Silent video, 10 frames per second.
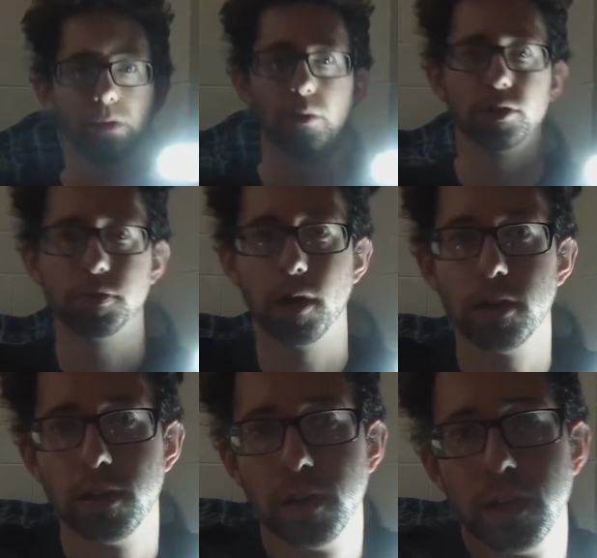the most
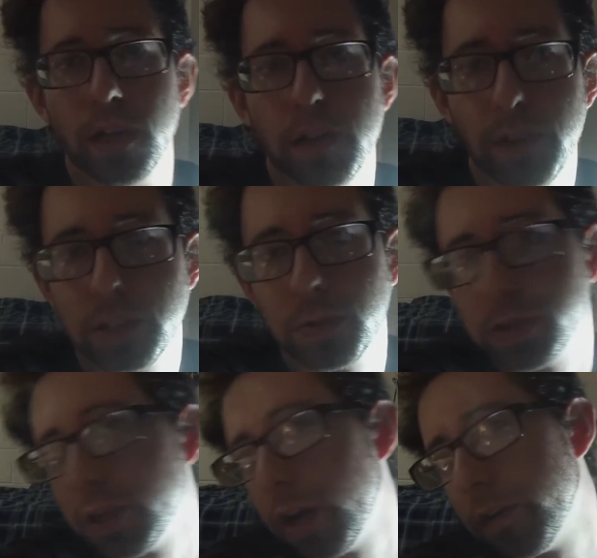part. And if I
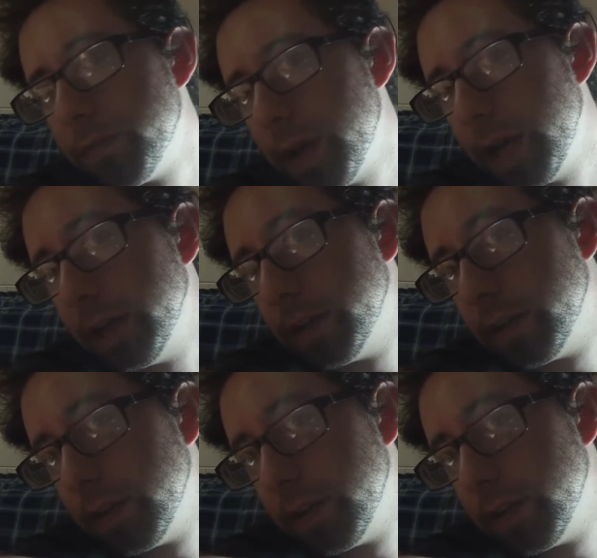switch off my